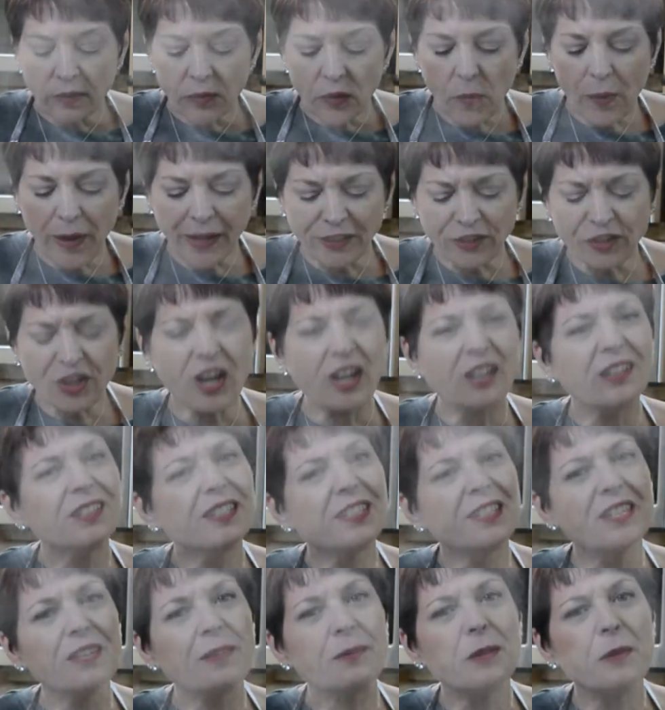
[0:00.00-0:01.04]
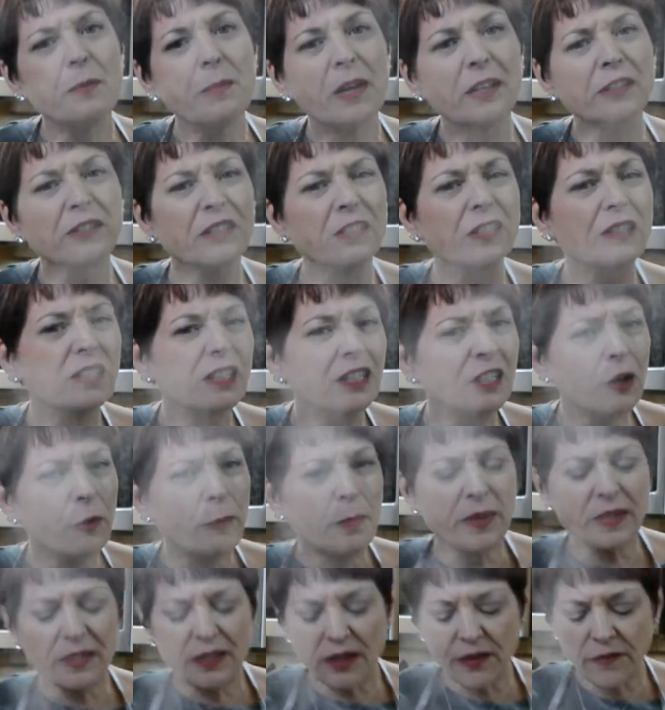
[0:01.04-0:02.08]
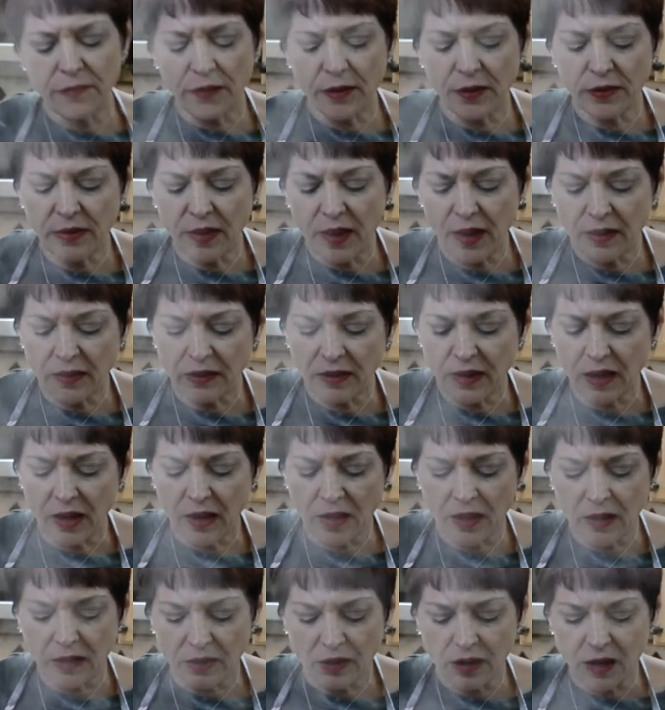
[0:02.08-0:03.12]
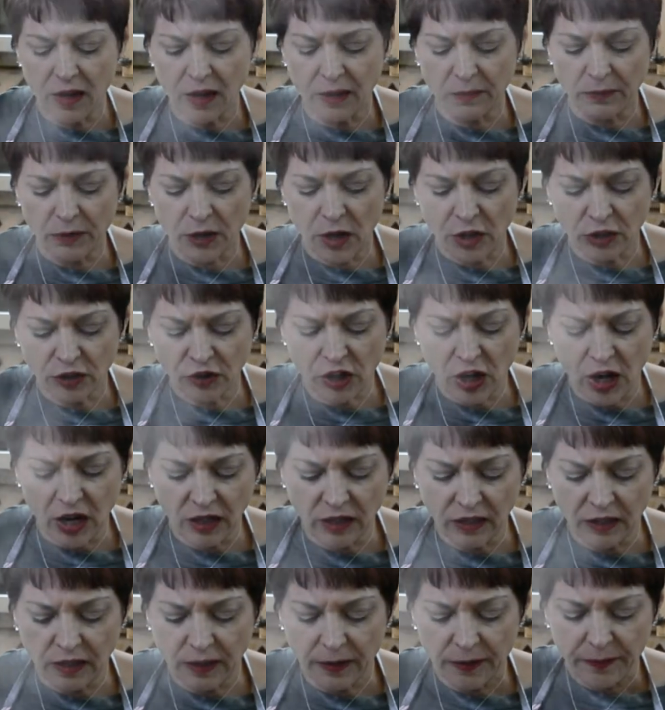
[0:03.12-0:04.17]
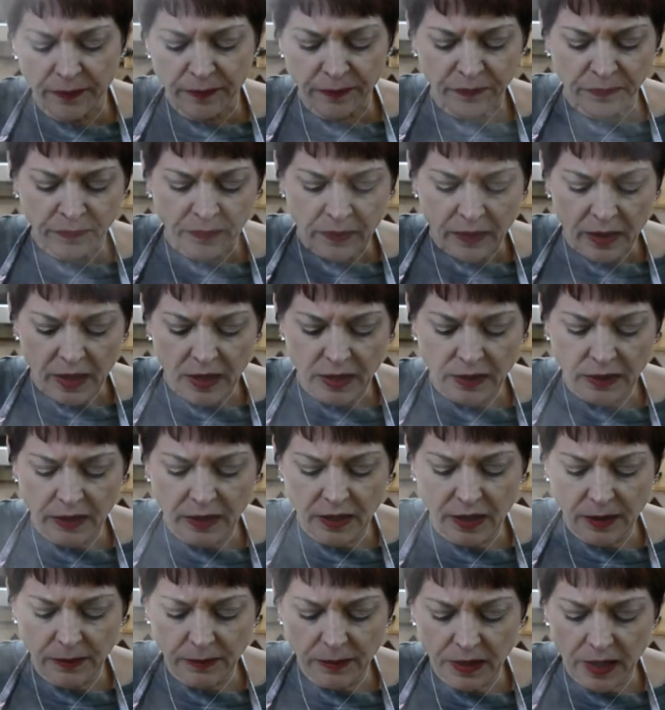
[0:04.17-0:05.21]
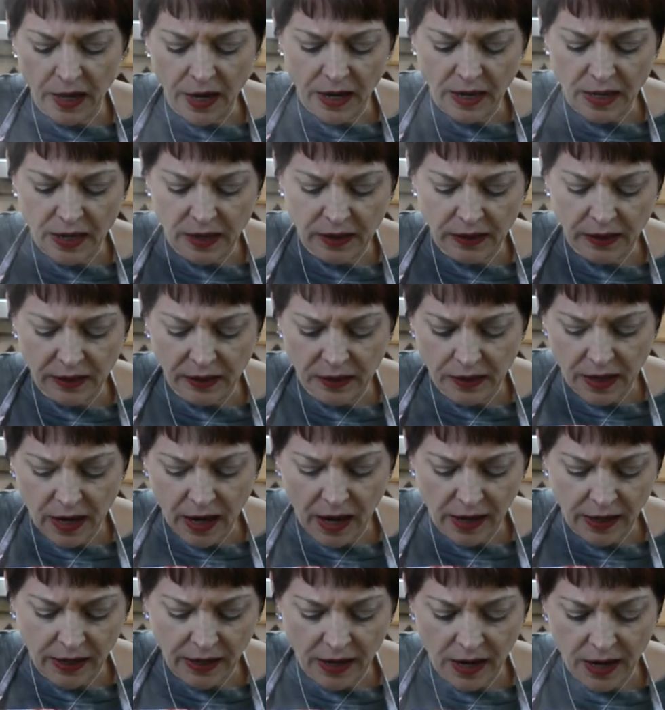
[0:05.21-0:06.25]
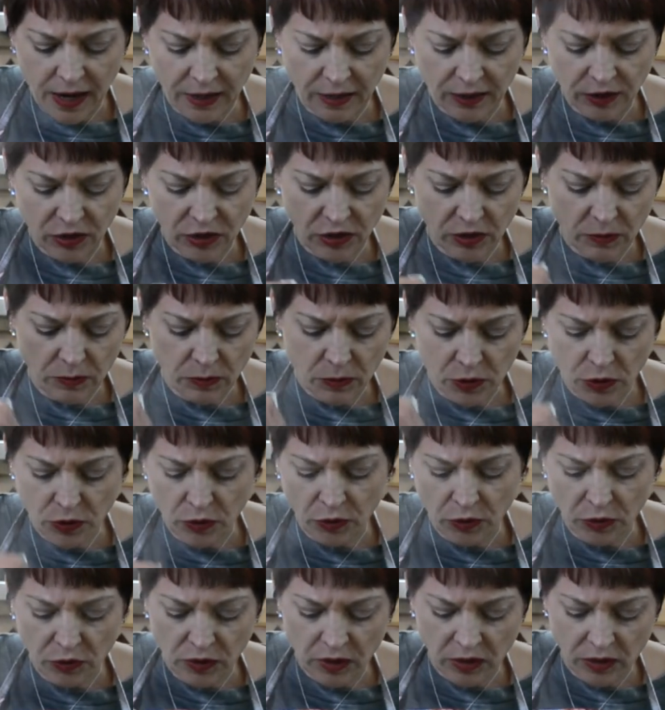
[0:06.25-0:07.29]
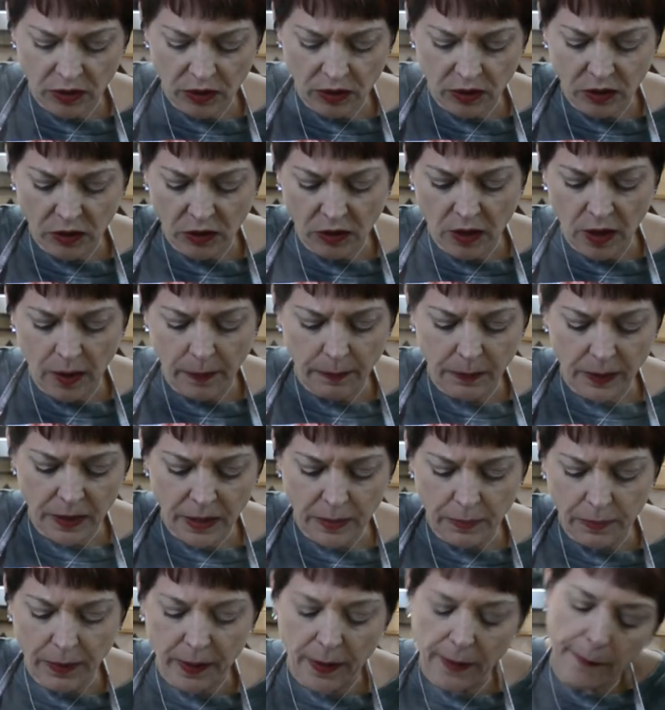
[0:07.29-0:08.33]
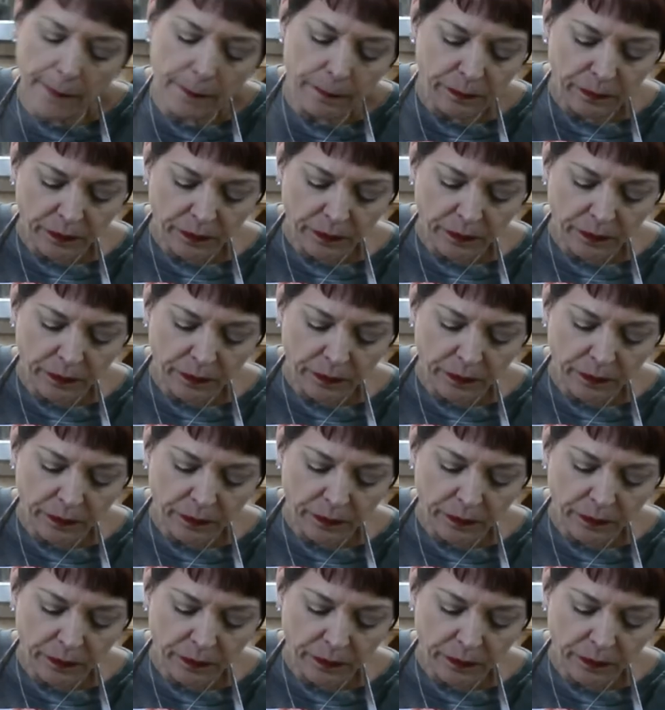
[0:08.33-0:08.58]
the white chocolate seemed to melt a little bit different than the dark chocolate. It seems like it's not as smooth. It's a little lumpy, but